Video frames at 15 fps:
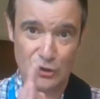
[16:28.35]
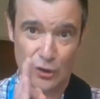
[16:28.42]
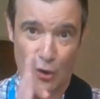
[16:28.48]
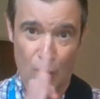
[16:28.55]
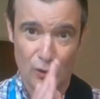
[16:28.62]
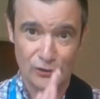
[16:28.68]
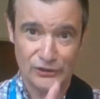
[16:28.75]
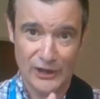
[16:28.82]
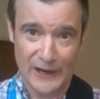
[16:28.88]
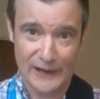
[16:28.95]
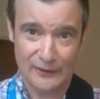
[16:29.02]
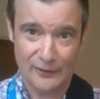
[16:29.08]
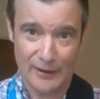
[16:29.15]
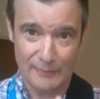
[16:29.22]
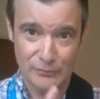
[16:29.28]
chord
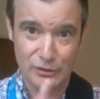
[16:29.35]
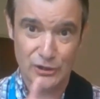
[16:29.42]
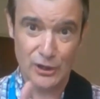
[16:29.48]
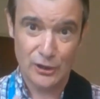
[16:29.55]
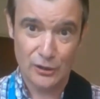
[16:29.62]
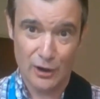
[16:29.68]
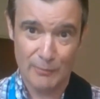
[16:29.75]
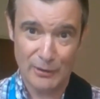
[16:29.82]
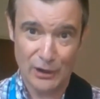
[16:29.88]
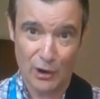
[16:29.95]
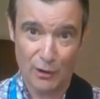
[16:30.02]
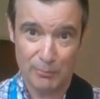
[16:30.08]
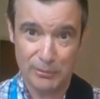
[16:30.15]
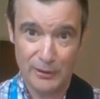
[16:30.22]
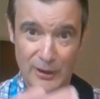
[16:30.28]
diagrams coming up